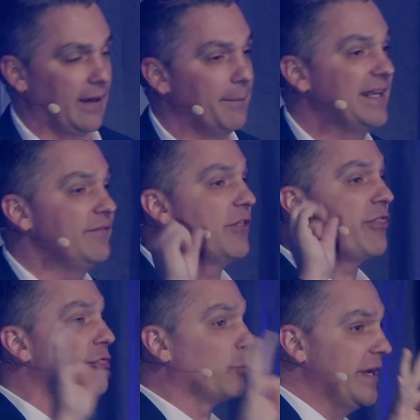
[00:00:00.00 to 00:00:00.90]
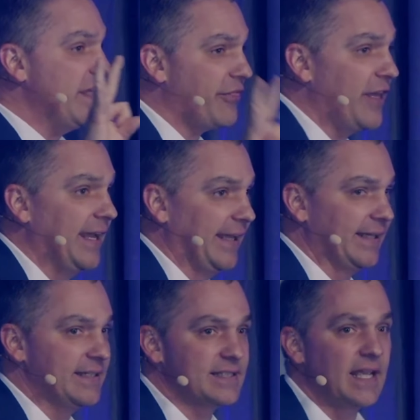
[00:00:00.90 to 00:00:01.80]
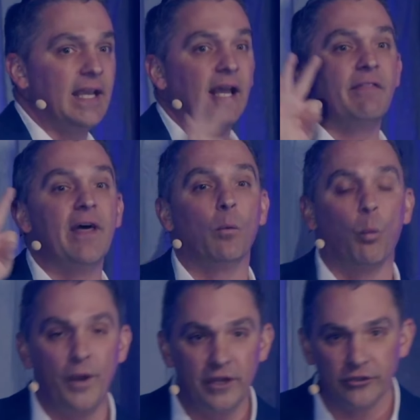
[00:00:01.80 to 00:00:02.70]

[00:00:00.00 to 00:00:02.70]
I'm going to give you three things that we're